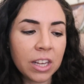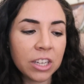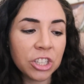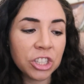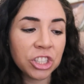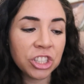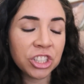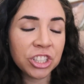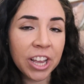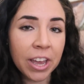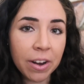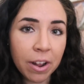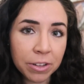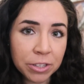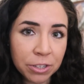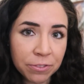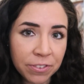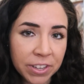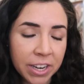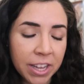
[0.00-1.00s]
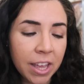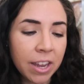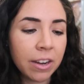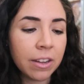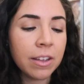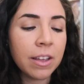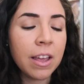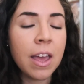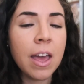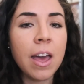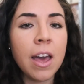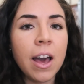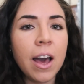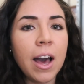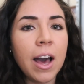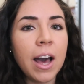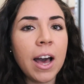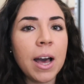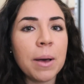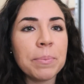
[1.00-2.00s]
shout out to FitEd,
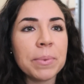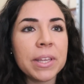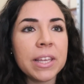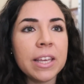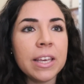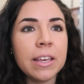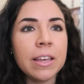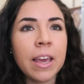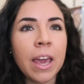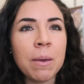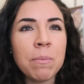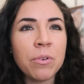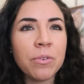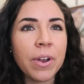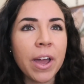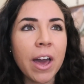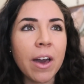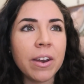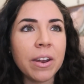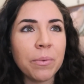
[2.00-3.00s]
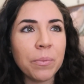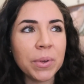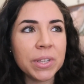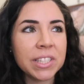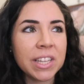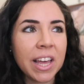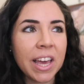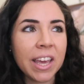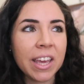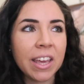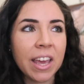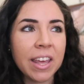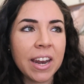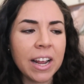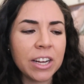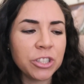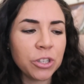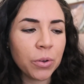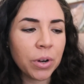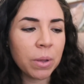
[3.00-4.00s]
he came around and was like, and
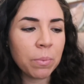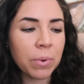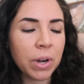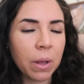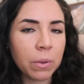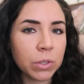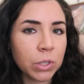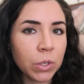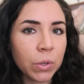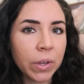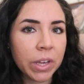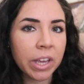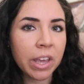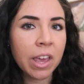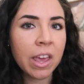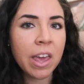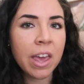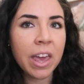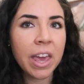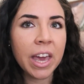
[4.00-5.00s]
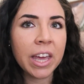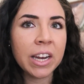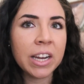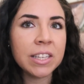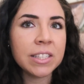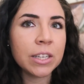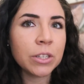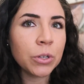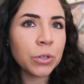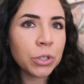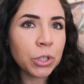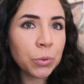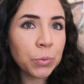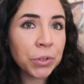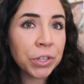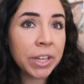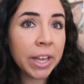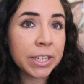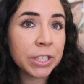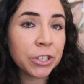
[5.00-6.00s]
I showed him what I was doing, and he's like, you do
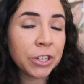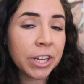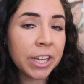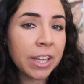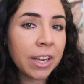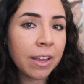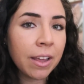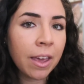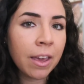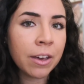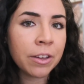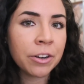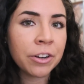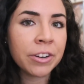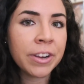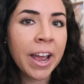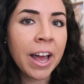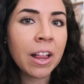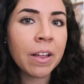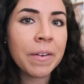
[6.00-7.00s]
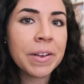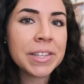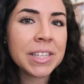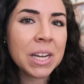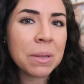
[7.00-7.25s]
realize you're eating 800 calories?